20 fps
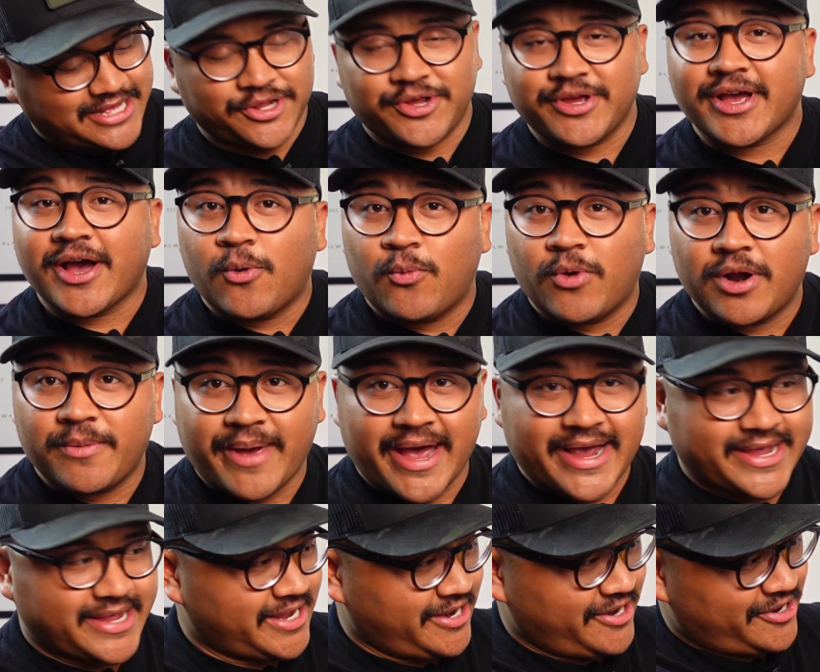then you got one
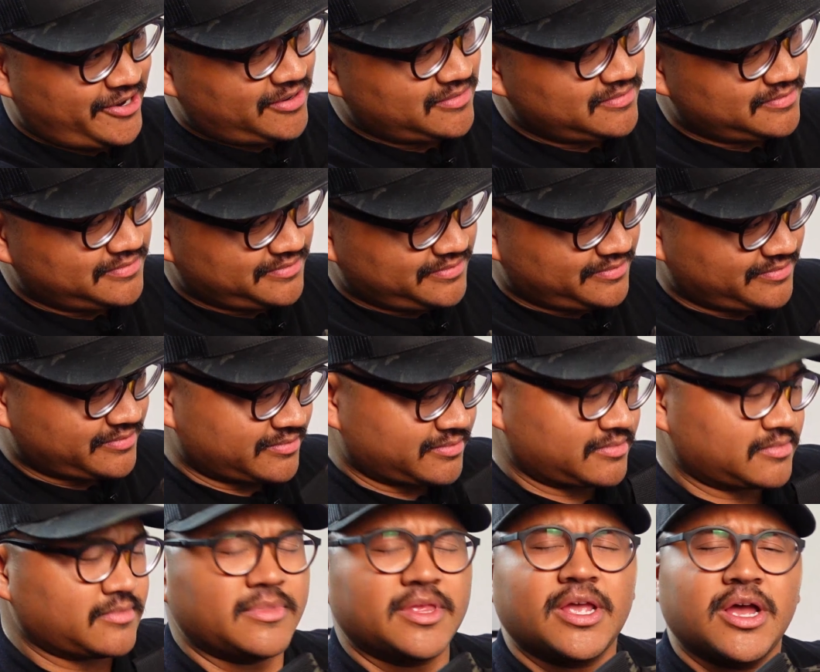back here,
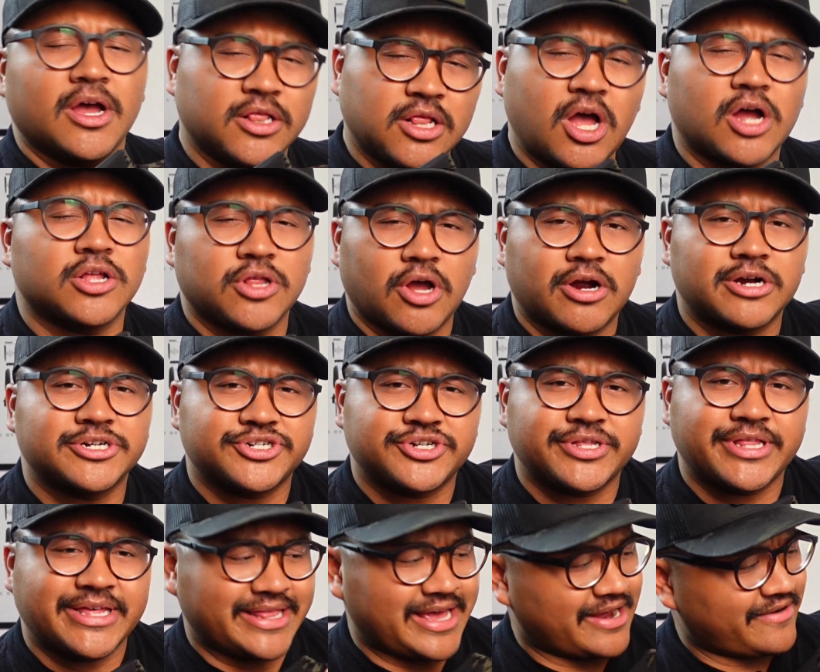a lot larger
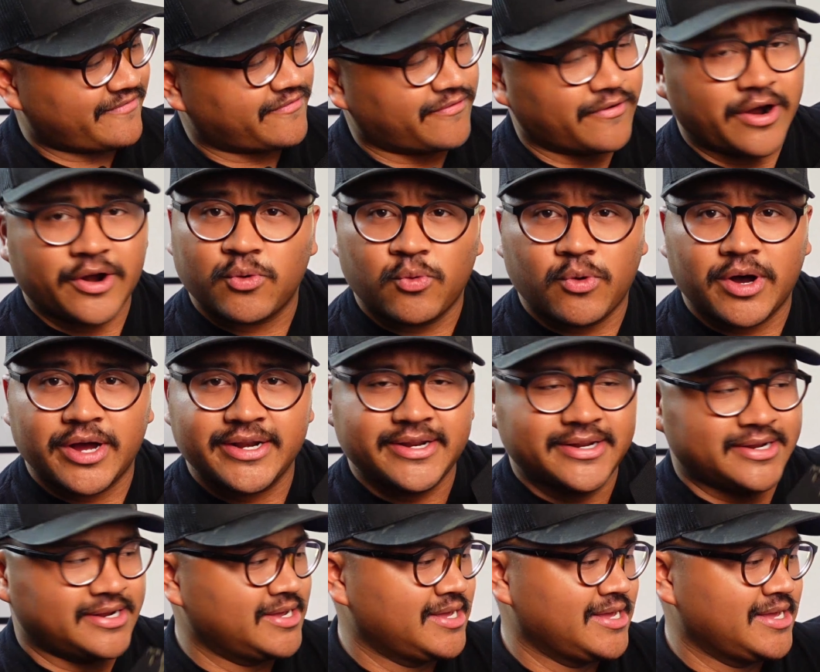than that front one.